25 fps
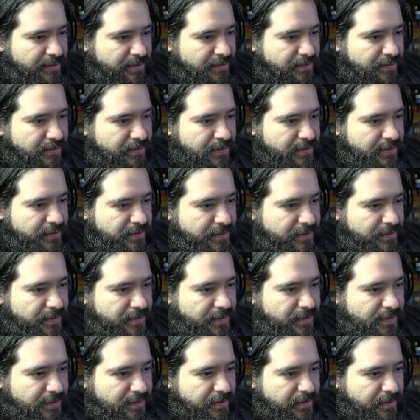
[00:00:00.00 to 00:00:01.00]

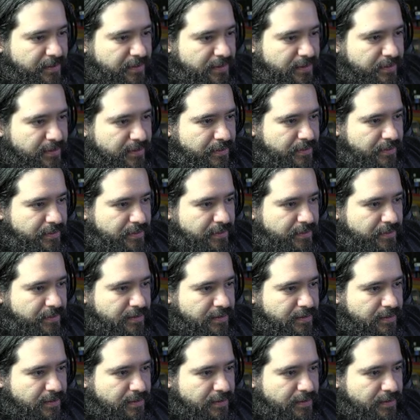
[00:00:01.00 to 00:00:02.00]

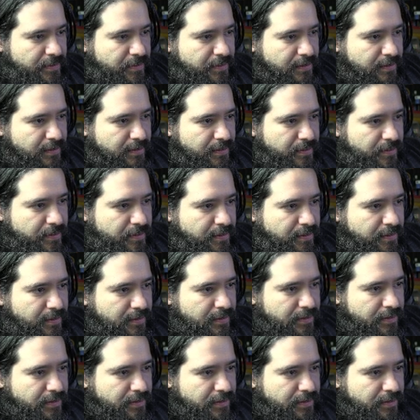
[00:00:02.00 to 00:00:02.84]
Nothing is said.